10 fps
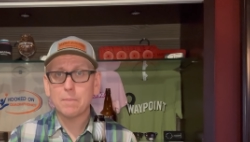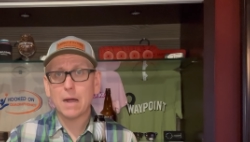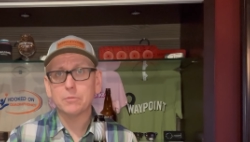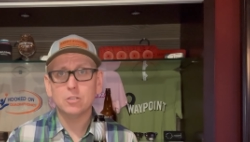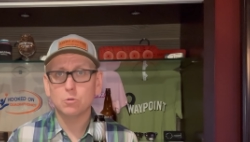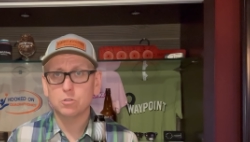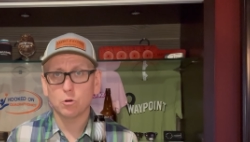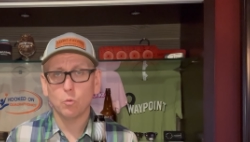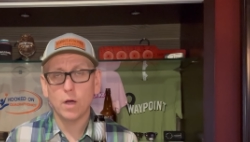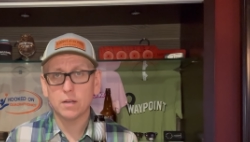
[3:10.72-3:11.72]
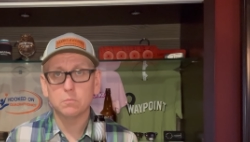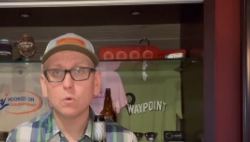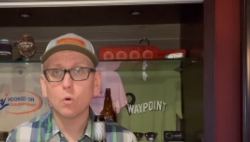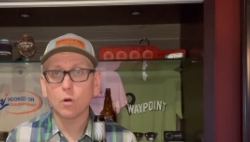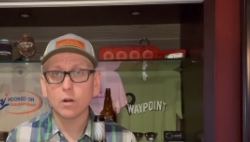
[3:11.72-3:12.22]
I popped into a Total Wine and
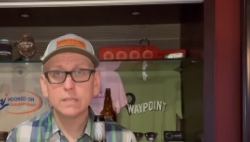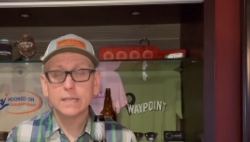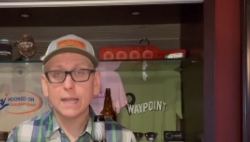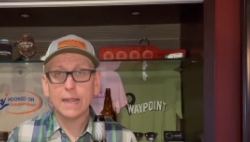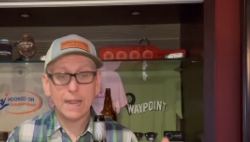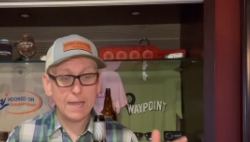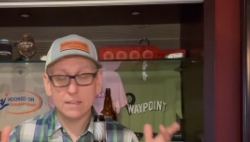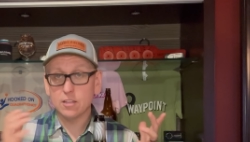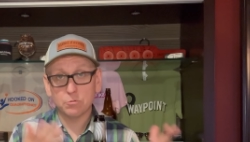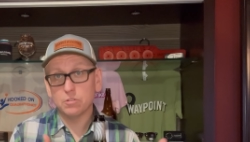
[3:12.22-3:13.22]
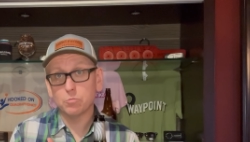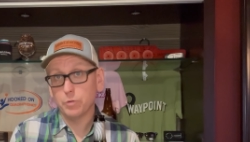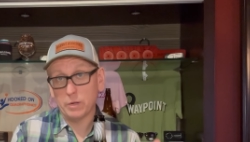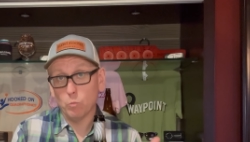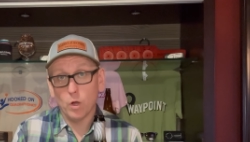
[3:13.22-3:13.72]
More and this was
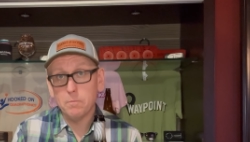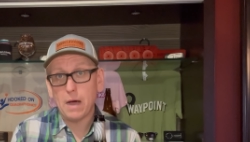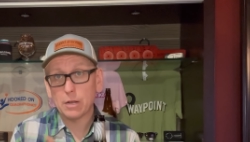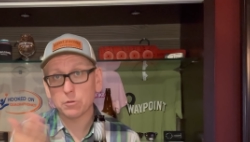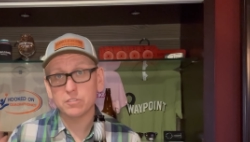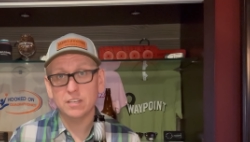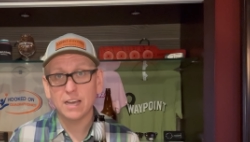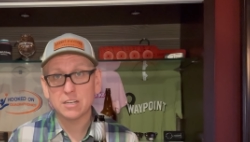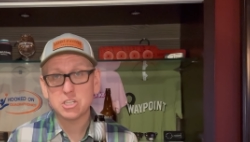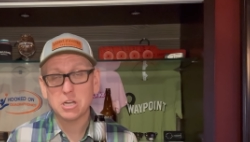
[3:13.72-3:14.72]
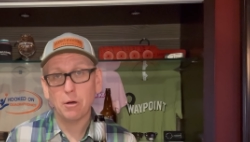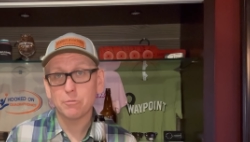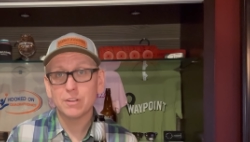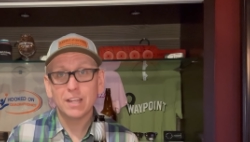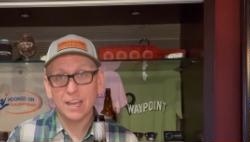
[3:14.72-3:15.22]
like one bottle sitting on the
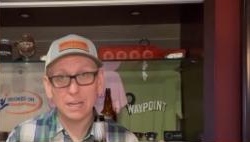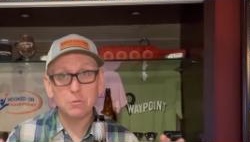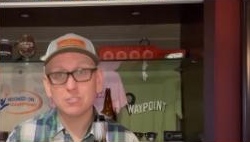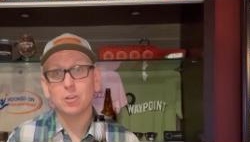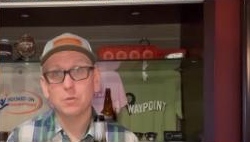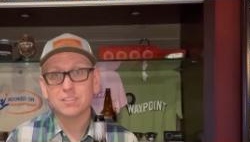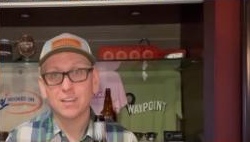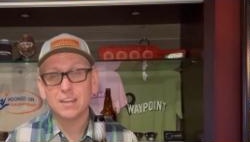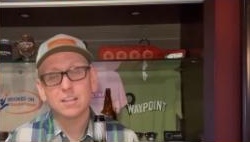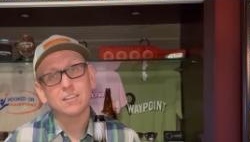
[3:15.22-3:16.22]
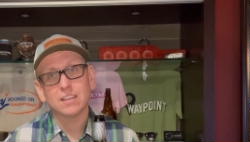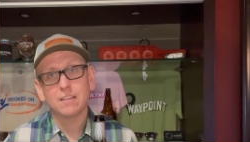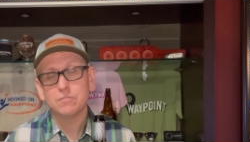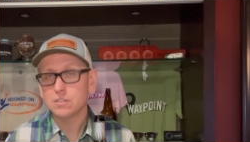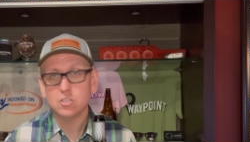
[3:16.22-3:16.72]
shelf and I was so excited because
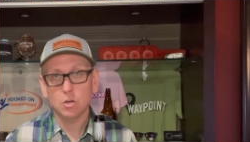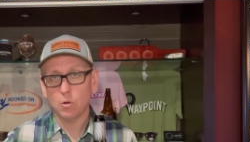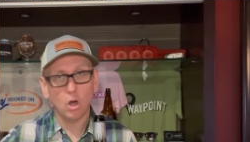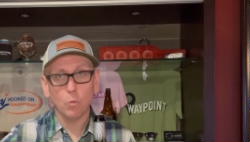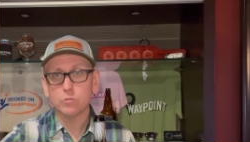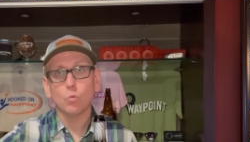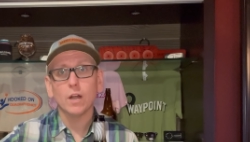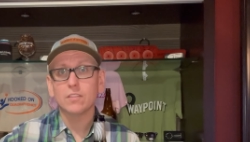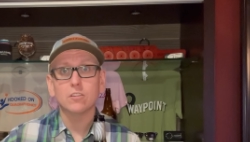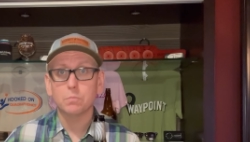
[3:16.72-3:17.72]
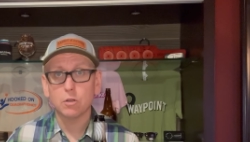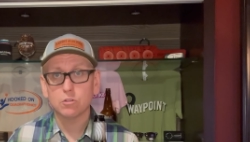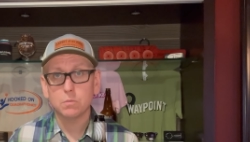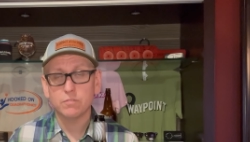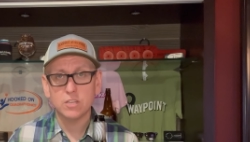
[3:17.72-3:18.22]
I had, you know, always wanted this
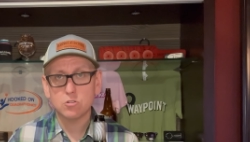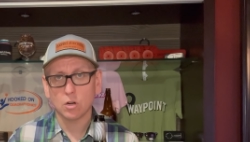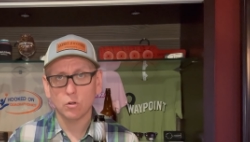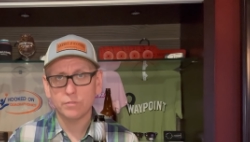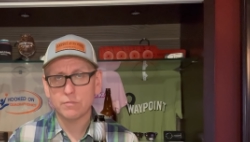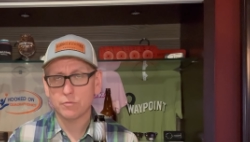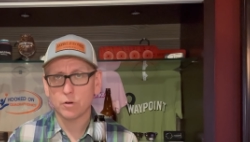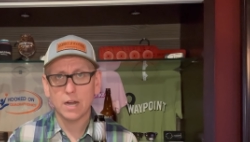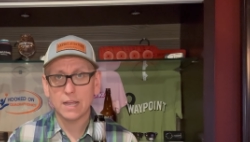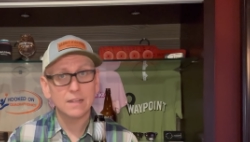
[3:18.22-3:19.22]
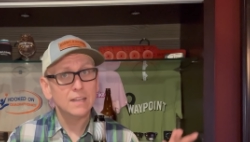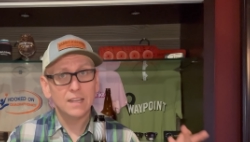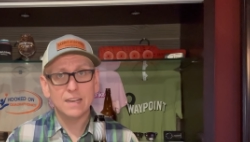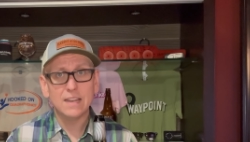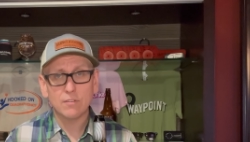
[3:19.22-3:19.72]
beer to be featured on Old Favorite Friday.
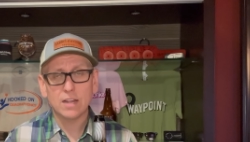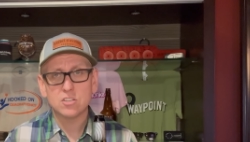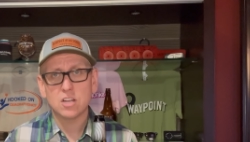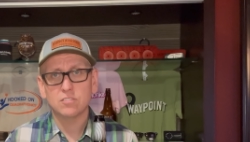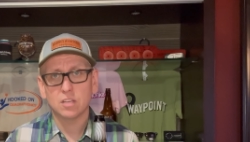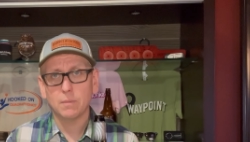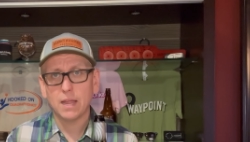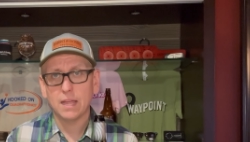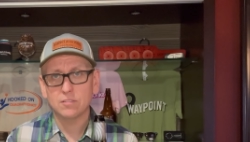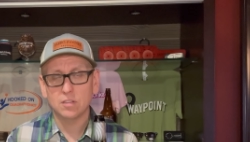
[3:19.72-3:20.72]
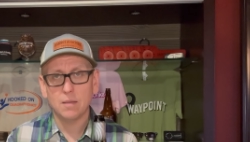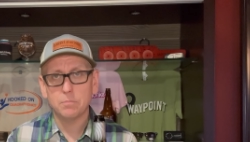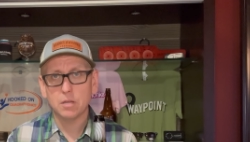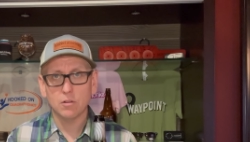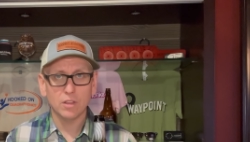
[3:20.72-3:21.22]
I'd never had a chance to get my hands on
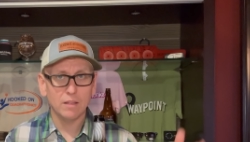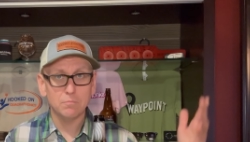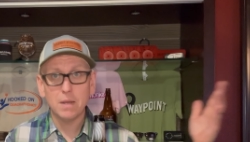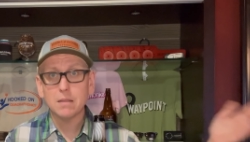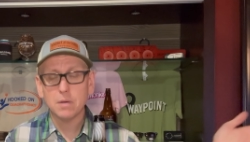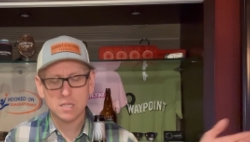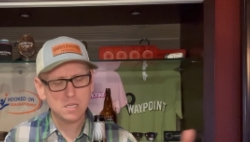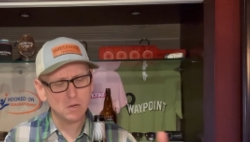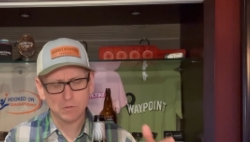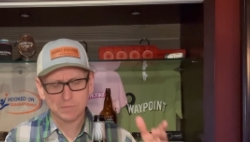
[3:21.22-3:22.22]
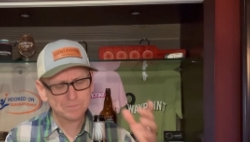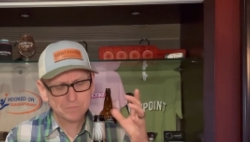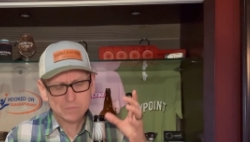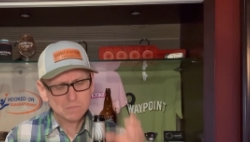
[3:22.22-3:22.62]
that beer in, in many, many years.